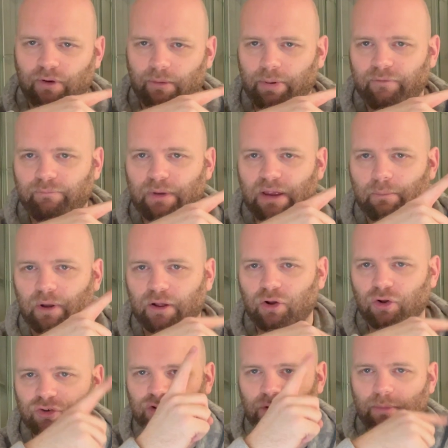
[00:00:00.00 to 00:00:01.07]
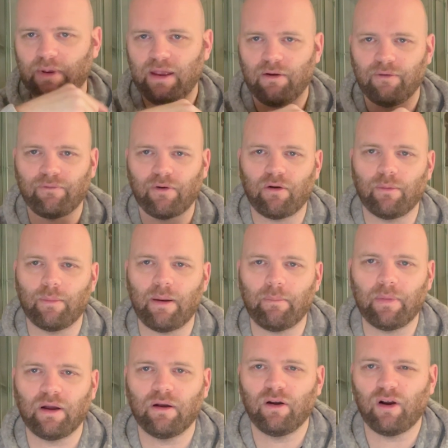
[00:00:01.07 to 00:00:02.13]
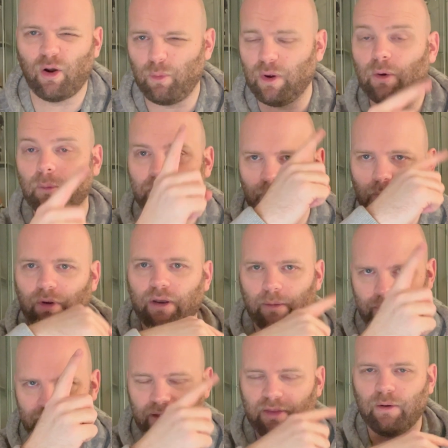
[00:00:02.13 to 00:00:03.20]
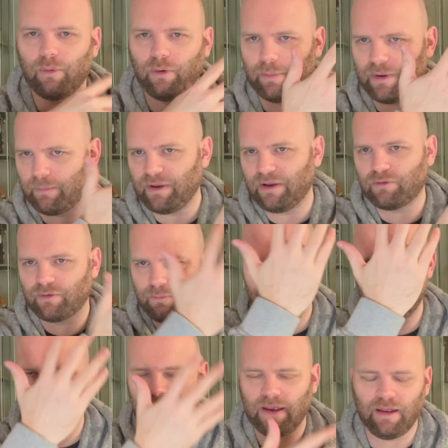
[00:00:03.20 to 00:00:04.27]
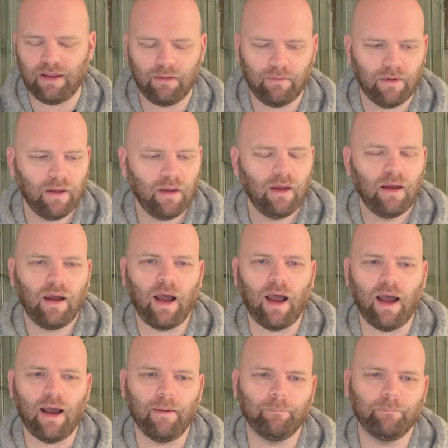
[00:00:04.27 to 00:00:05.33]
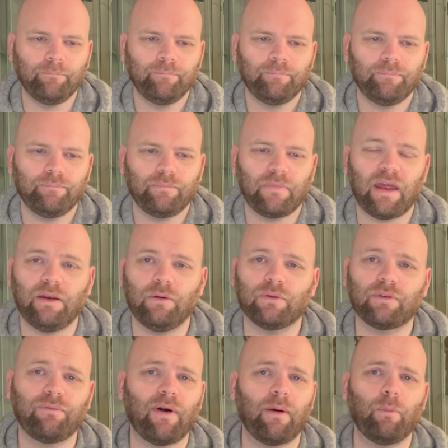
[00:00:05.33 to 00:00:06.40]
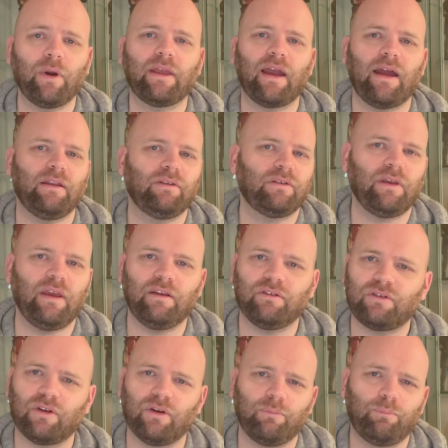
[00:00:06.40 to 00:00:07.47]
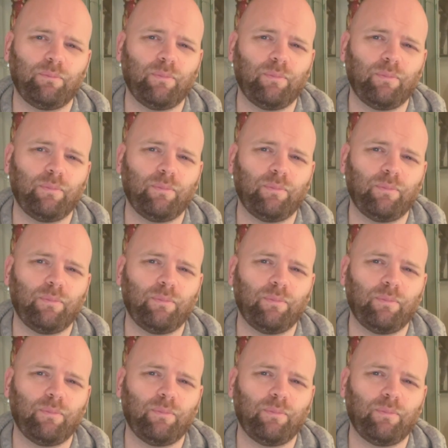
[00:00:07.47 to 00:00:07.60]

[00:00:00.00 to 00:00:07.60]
up of me in my costume here if I remember. I will put one up here. There will be a picture of me here. And it was a fun weekend. It's a